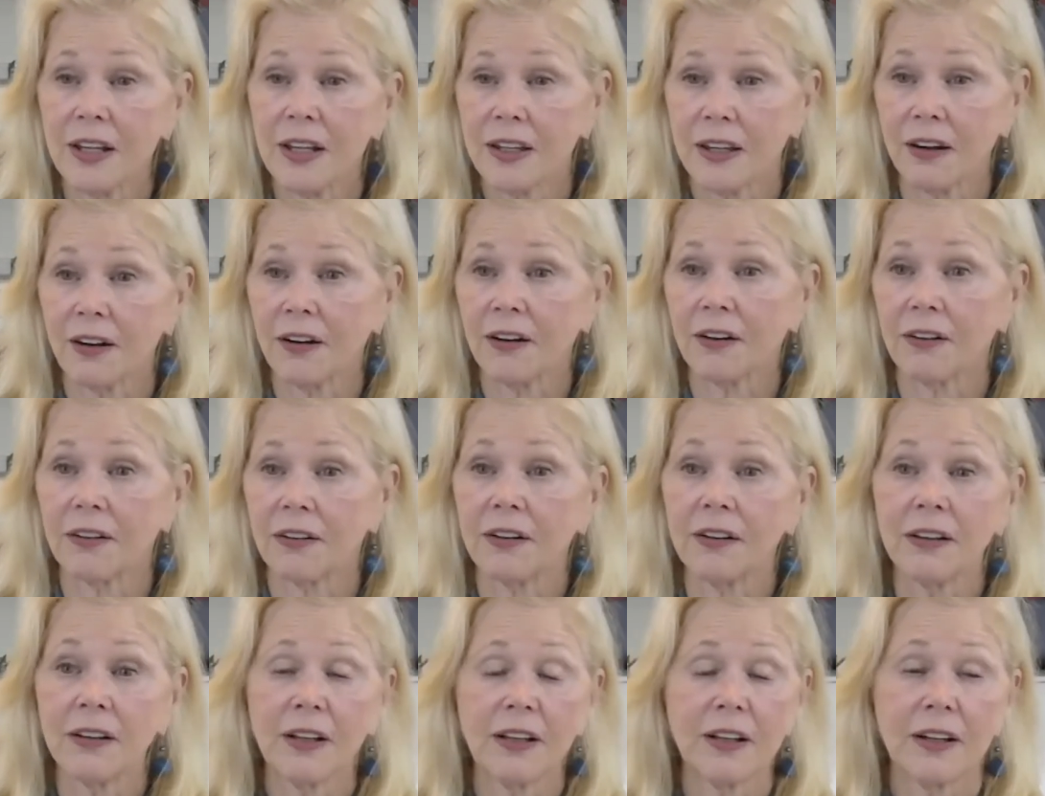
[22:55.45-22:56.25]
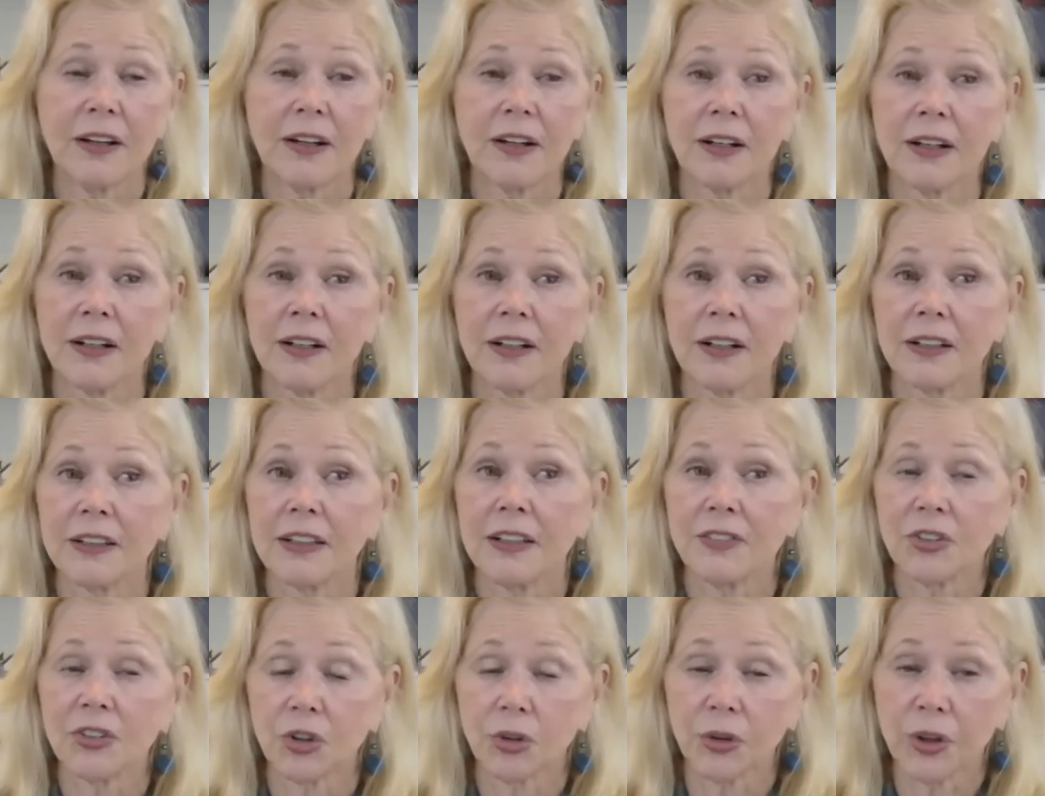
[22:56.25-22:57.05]
Carol, uh,
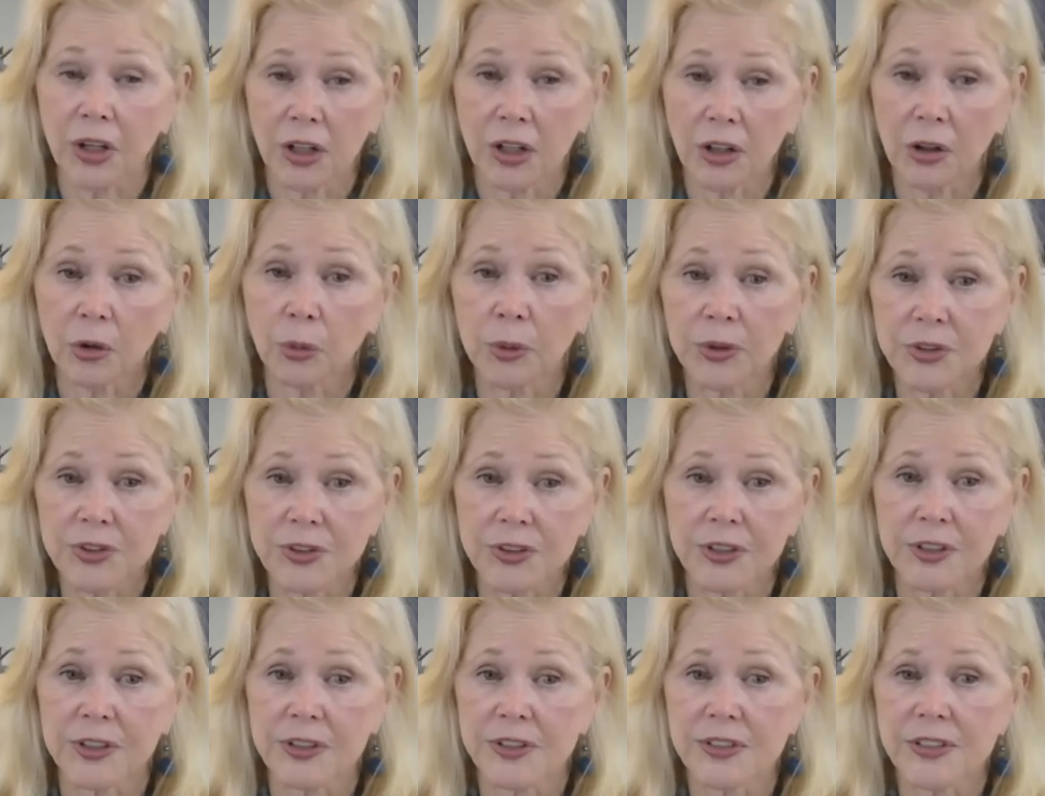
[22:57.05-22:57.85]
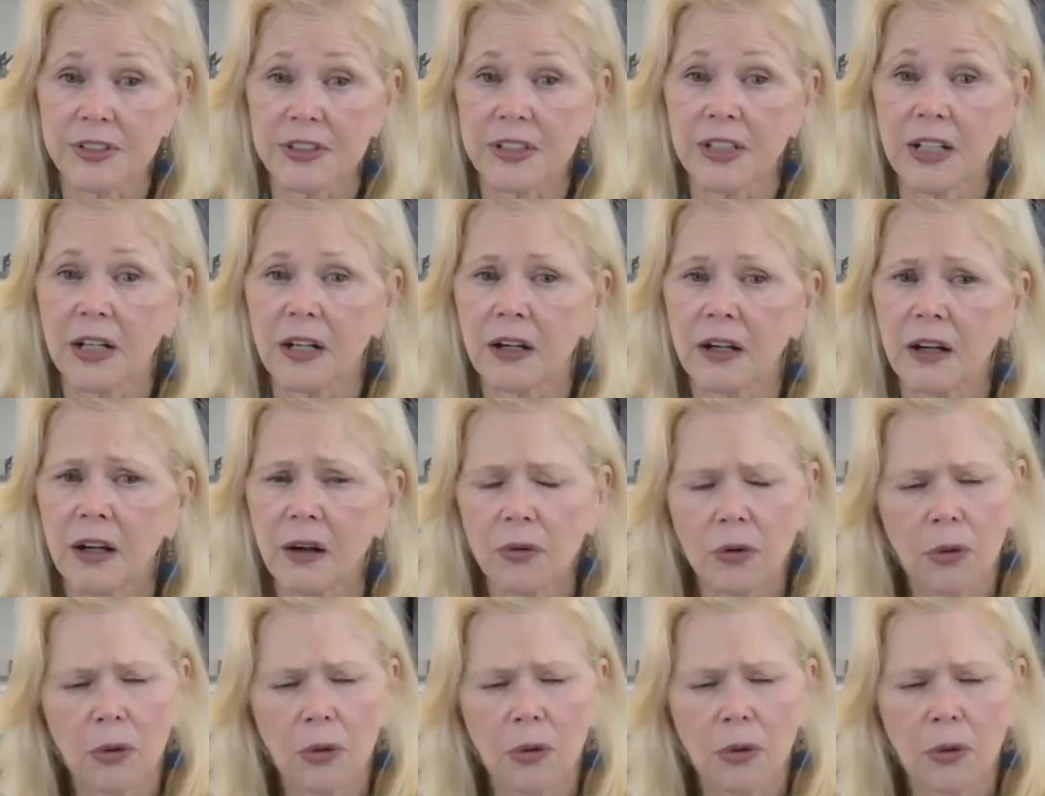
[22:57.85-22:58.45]
even though Carol wasn't in the scene,